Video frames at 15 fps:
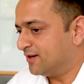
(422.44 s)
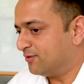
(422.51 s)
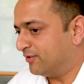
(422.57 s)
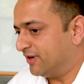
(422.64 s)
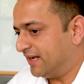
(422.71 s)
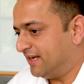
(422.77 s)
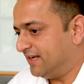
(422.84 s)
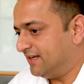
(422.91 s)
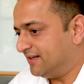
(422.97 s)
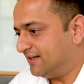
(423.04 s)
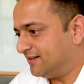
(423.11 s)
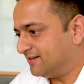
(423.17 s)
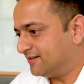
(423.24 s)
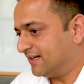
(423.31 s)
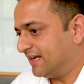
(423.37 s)
when i
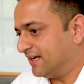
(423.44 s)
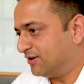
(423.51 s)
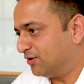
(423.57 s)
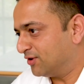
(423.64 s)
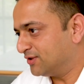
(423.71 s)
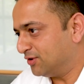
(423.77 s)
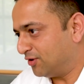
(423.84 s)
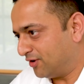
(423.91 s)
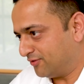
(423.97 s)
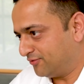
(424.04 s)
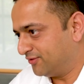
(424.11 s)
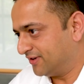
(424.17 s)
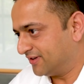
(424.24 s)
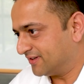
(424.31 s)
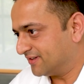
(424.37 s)
like got the
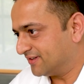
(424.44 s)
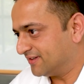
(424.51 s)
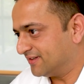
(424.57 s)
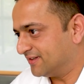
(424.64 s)
offer